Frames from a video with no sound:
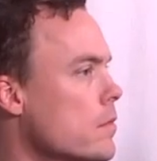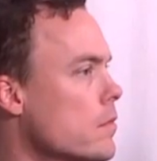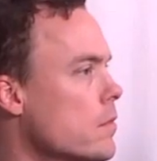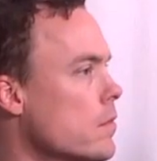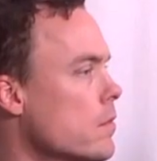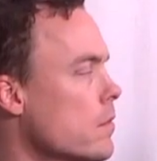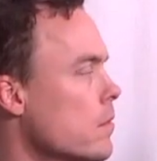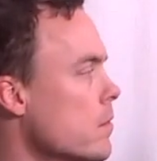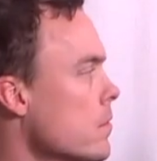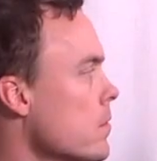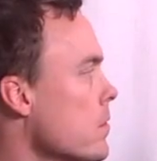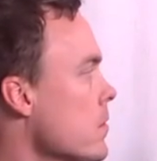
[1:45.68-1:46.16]

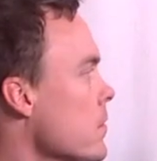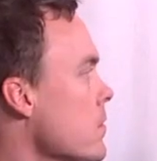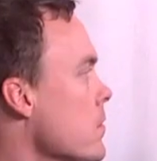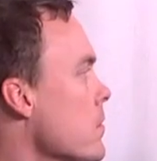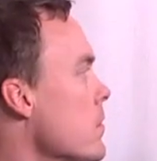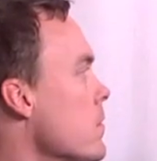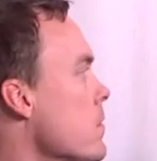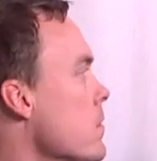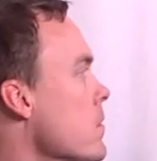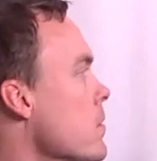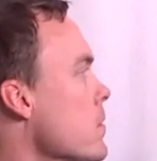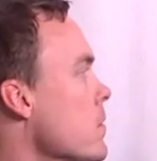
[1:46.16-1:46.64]

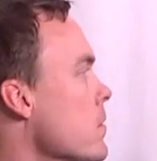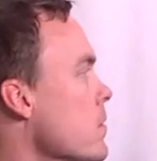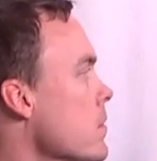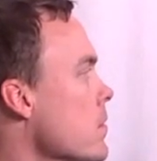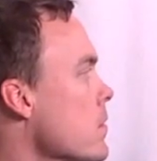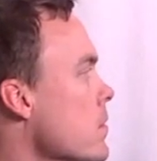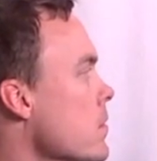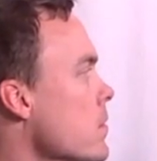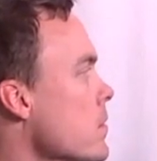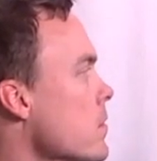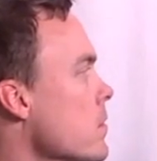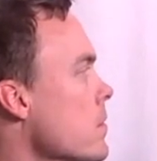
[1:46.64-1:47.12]

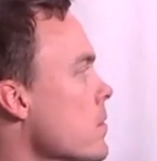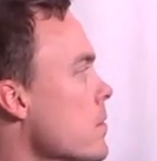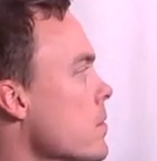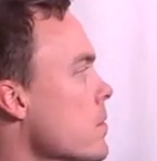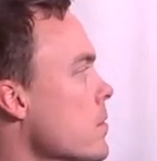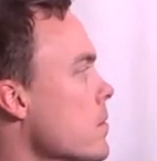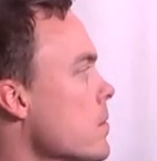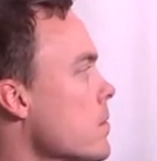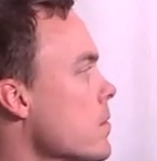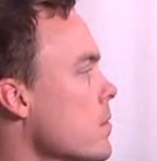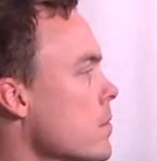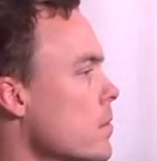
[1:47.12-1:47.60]

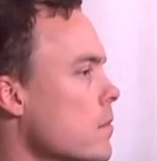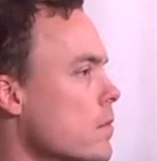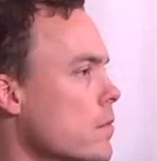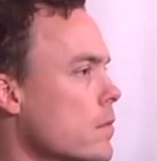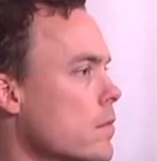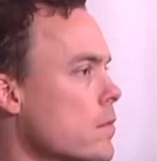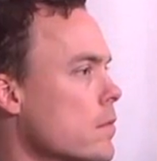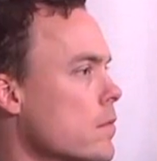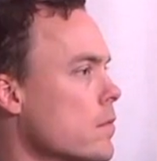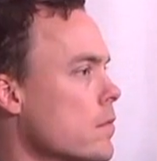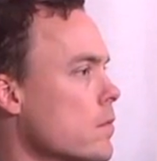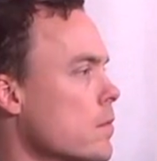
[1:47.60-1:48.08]

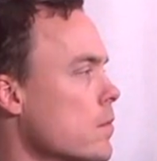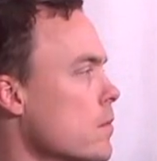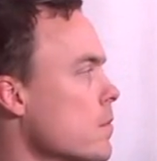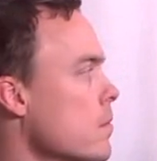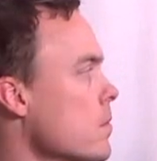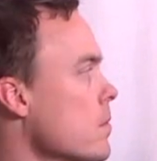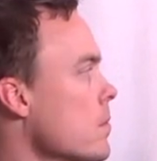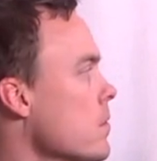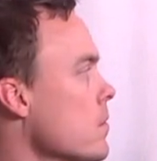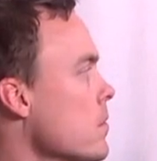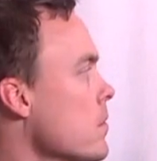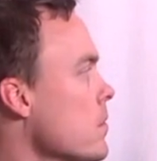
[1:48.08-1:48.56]

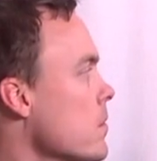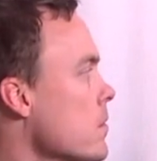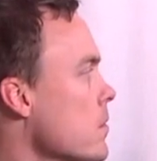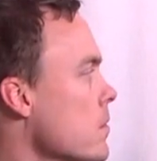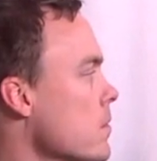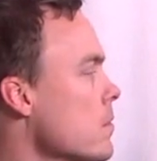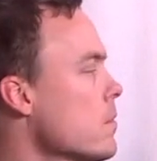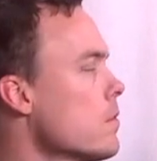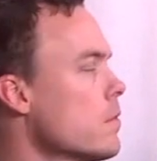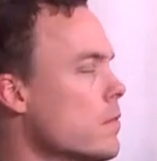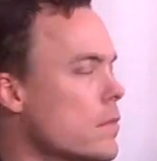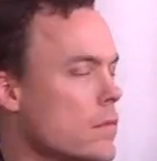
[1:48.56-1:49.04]

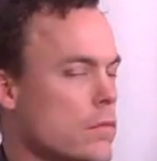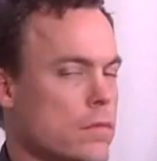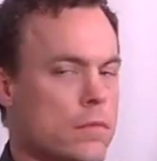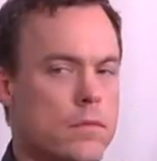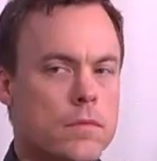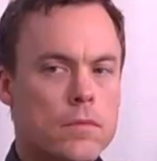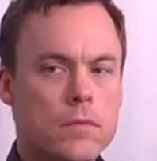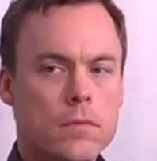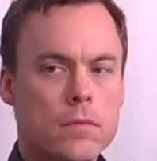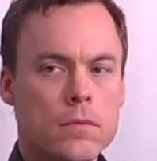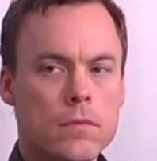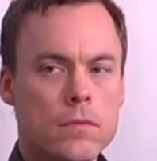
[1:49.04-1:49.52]

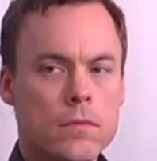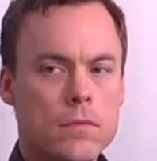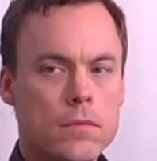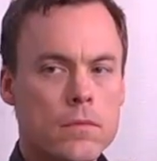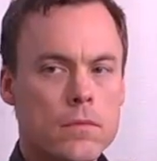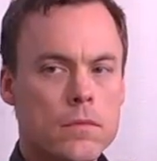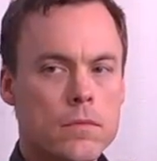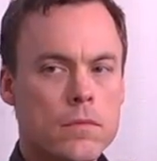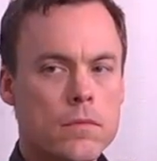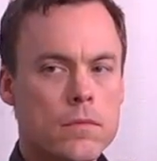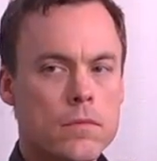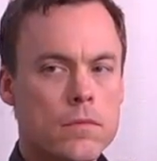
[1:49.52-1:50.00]

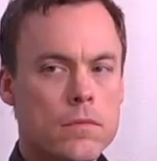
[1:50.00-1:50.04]
No words are spoken by the person on screen.